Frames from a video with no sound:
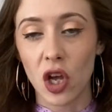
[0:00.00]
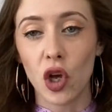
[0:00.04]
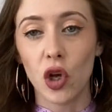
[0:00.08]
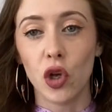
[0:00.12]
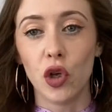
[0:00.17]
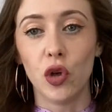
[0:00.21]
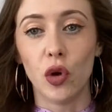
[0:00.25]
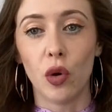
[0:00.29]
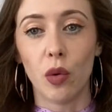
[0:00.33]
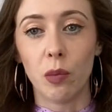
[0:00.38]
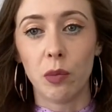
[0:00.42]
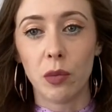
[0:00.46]

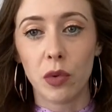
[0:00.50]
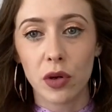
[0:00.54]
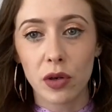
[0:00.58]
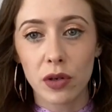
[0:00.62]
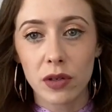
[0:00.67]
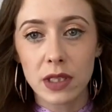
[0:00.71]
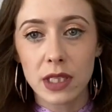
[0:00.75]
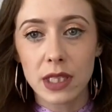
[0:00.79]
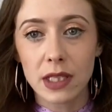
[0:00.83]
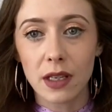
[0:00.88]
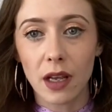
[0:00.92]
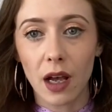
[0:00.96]
Your
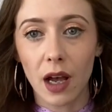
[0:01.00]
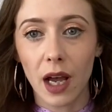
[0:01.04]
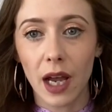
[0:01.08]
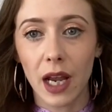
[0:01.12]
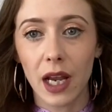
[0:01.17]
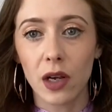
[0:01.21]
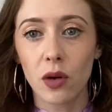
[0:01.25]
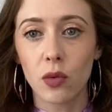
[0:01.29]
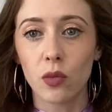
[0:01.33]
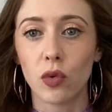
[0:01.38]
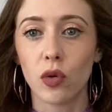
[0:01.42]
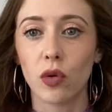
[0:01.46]
moon
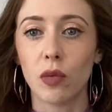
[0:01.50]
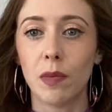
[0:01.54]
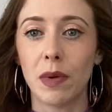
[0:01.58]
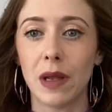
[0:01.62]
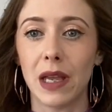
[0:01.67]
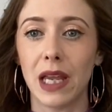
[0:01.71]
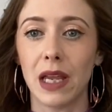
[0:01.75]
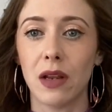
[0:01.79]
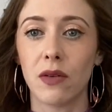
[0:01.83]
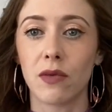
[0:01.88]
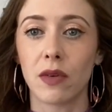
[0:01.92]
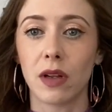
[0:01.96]
sign will
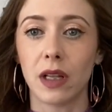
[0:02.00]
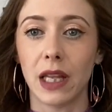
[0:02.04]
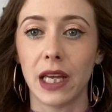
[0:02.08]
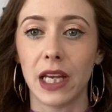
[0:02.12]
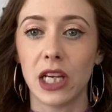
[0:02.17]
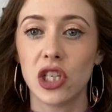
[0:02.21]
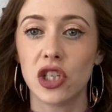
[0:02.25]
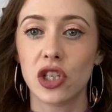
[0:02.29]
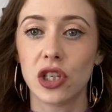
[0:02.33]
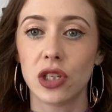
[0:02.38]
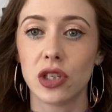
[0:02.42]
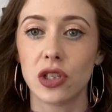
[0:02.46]
be in
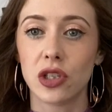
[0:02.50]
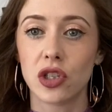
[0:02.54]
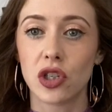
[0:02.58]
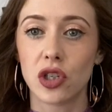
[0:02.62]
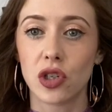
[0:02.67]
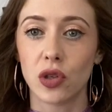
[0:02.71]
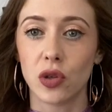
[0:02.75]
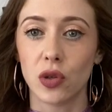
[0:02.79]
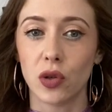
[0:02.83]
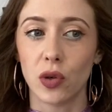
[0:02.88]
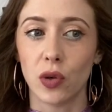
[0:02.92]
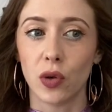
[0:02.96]
relation
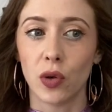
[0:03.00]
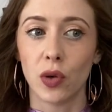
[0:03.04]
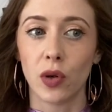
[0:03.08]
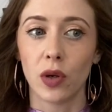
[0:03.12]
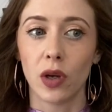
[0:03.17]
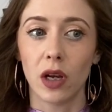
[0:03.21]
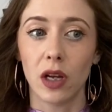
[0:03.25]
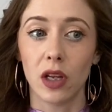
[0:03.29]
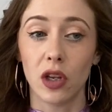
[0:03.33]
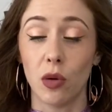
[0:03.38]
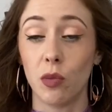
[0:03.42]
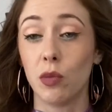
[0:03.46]
to,
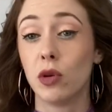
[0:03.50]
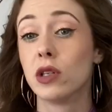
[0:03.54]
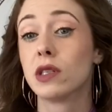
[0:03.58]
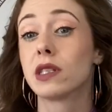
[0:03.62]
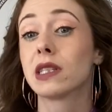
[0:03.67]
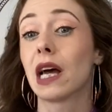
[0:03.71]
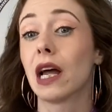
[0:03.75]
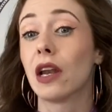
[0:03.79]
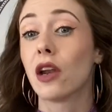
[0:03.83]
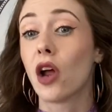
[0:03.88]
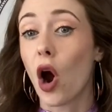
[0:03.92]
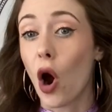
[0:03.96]
your moon
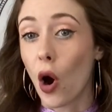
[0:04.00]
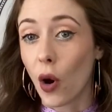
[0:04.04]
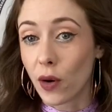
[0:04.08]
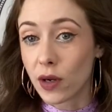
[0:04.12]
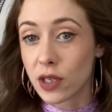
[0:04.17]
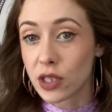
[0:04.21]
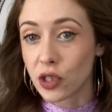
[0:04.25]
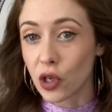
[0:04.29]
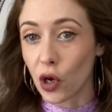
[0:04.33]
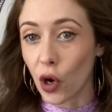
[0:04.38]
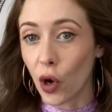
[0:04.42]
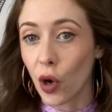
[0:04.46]
sign
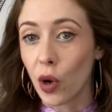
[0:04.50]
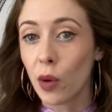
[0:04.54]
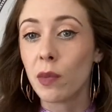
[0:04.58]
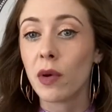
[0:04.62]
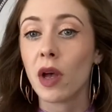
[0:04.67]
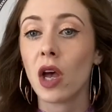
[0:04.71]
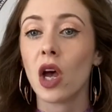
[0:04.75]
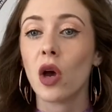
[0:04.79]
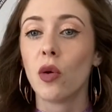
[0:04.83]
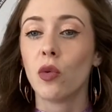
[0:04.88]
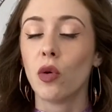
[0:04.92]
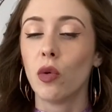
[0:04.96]
horoscope
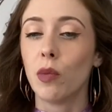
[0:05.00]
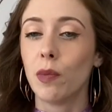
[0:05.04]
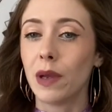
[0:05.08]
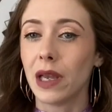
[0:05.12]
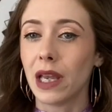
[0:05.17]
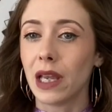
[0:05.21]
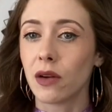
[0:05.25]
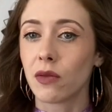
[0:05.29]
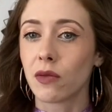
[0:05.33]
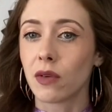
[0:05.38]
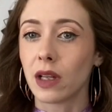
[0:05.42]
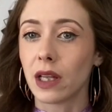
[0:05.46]
will
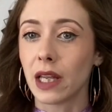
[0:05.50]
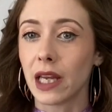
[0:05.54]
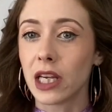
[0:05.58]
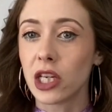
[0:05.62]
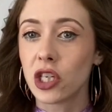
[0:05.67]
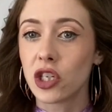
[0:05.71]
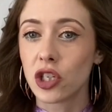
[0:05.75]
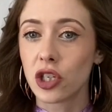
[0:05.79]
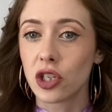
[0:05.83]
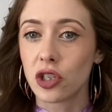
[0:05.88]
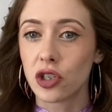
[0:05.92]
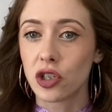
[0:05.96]
be in
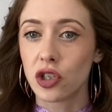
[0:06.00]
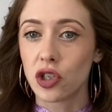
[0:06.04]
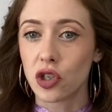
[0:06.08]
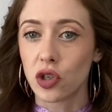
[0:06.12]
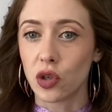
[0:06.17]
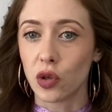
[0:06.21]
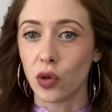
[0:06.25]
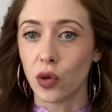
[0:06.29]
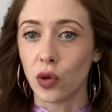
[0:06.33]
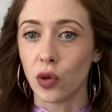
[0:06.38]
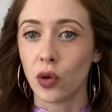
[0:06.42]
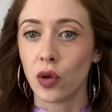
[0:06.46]
relation
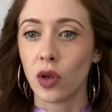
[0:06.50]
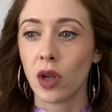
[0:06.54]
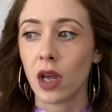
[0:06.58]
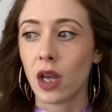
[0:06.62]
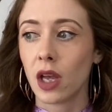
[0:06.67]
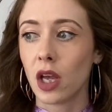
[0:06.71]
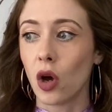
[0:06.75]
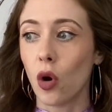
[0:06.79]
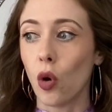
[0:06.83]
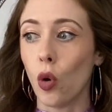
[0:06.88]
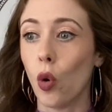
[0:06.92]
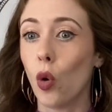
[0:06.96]
to
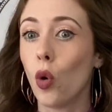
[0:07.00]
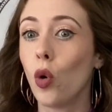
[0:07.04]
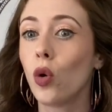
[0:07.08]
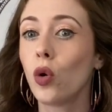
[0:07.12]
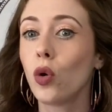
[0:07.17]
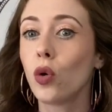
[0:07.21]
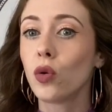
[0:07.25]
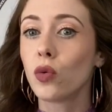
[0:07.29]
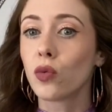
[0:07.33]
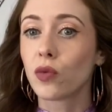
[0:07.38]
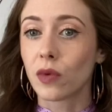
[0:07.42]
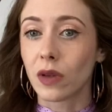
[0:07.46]

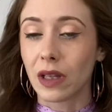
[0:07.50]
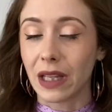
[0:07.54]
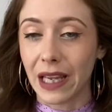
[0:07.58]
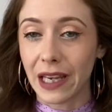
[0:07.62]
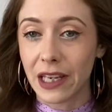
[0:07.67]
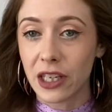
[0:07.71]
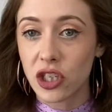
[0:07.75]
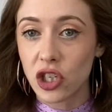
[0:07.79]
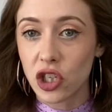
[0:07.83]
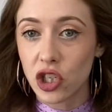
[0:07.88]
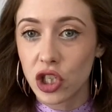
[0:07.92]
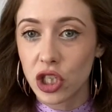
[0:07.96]
all
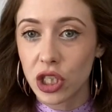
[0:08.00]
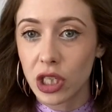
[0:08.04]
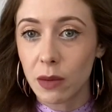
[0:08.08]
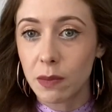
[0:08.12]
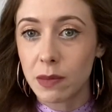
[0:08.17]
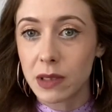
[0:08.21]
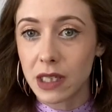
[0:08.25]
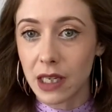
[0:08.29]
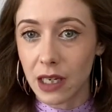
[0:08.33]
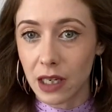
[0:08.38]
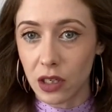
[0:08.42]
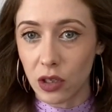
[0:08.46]

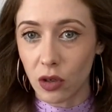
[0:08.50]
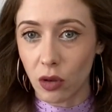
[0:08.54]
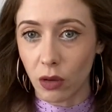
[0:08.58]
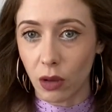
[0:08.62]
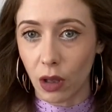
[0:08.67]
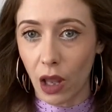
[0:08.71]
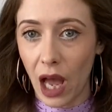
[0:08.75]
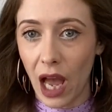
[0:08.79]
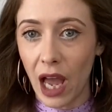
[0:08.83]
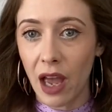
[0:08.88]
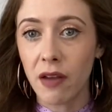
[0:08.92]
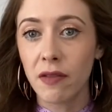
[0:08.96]
relationships in your
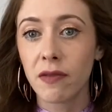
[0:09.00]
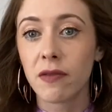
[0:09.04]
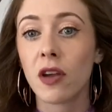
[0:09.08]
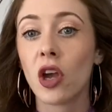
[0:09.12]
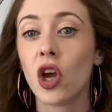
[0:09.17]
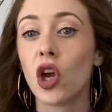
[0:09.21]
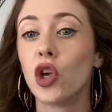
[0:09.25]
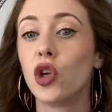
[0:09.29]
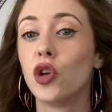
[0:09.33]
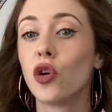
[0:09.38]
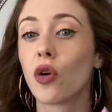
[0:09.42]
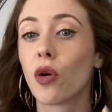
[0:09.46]
life,
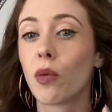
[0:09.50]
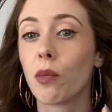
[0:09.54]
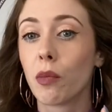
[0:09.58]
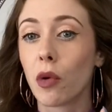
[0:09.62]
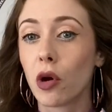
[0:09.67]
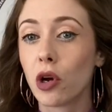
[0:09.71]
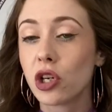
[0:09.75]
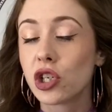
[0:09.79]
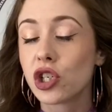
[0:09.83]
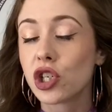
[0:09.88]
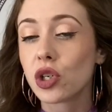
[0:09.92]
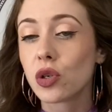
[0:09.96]
your
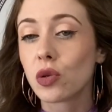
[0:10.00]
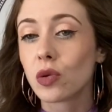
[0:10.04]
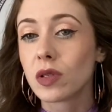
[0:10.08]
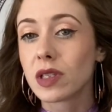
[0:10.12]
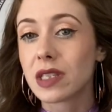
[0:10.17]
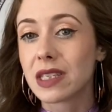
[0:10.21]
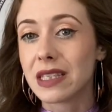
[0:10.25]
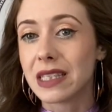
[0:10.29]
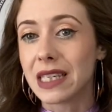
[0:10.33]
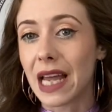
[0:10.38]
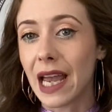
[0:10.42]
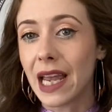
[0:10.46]
emotional
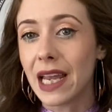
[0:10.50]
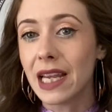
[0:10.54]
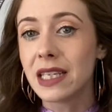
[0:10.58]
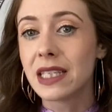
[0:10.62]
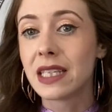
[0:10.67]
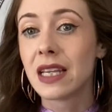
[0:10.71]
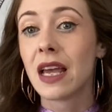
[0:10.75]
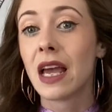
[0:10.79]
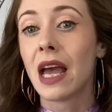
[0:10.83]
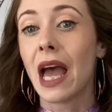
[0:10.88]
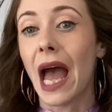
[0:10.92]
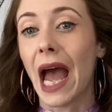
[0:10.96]
state,
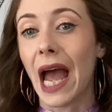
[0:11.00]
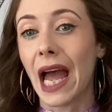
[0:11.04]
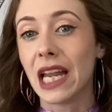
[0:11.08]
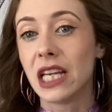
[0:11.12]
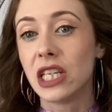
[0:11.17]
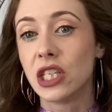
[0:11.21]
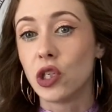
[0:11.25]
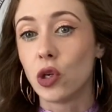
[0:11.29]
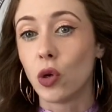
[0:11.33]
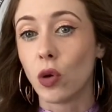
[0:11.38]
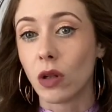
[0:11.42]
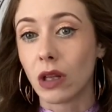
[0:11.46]

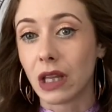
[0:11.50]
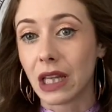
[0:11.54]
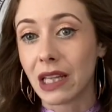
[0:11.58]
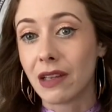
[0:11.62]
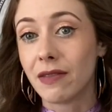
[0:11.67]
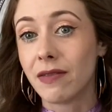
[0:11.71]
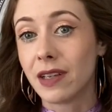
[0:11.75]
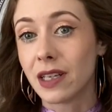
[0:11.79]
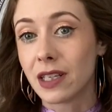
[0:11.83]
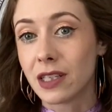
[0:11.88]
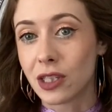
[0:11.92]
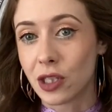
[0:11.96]
and your
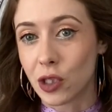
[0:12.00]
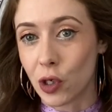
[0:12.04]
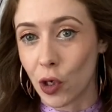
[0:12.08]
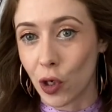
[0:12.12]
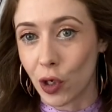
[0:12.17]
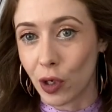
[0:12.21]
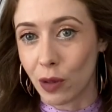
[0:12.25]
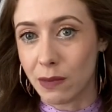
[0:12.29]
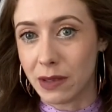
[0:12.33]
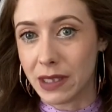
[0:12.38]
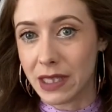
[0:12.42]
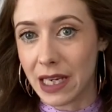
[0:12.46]
living
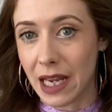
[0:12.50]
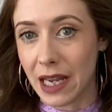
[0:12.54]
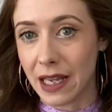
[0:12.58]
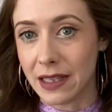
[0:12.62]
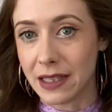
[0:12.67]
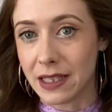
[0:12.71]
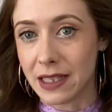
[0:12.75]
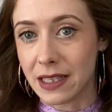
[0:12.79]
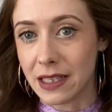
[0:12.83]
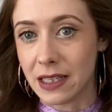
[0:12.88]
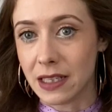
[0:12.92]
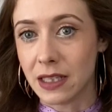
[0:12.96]

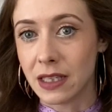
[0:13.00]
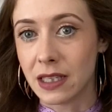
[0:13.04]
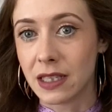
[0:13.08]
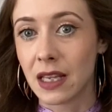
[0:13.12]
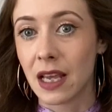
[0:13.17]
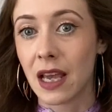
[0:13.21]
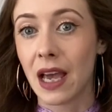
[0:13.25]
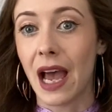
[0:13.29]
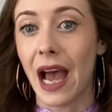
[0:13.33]
circumstances.